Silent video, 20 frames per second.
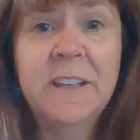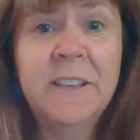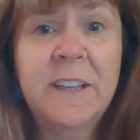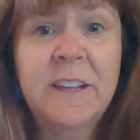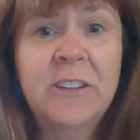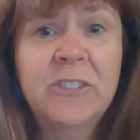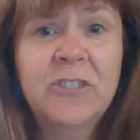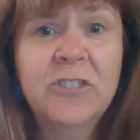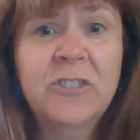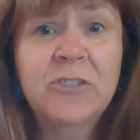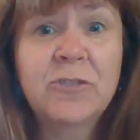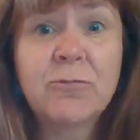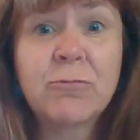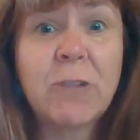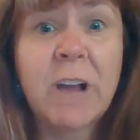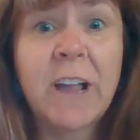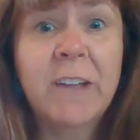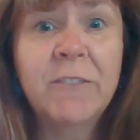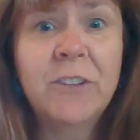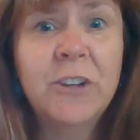that is just
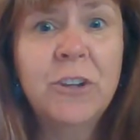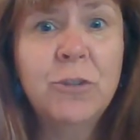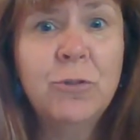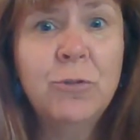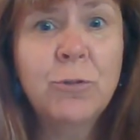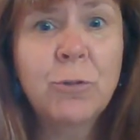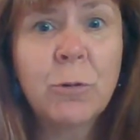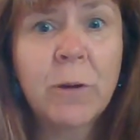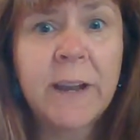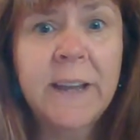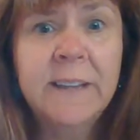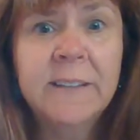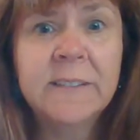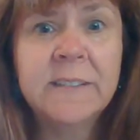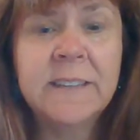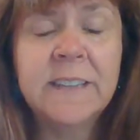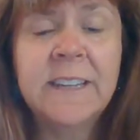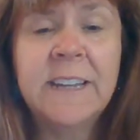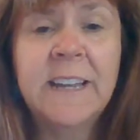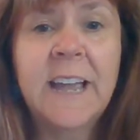driving you
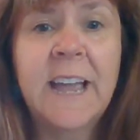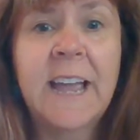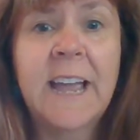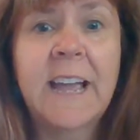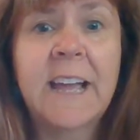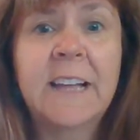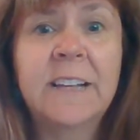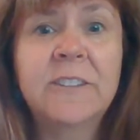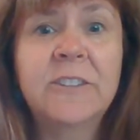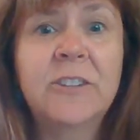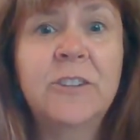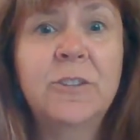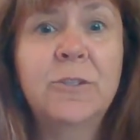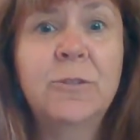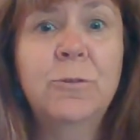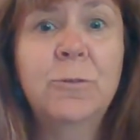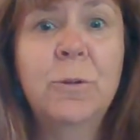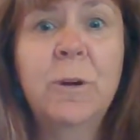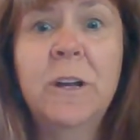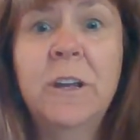crazy and
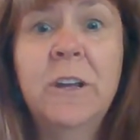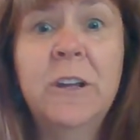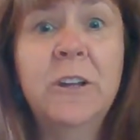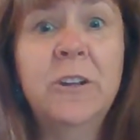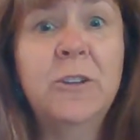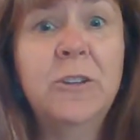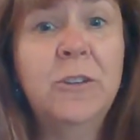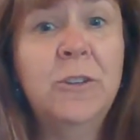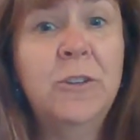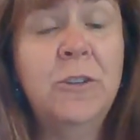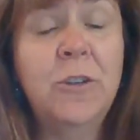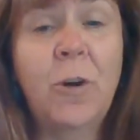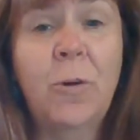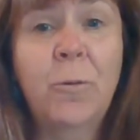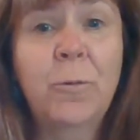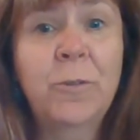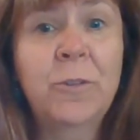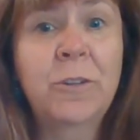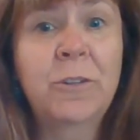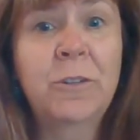you
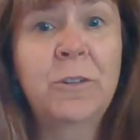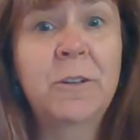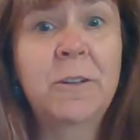don't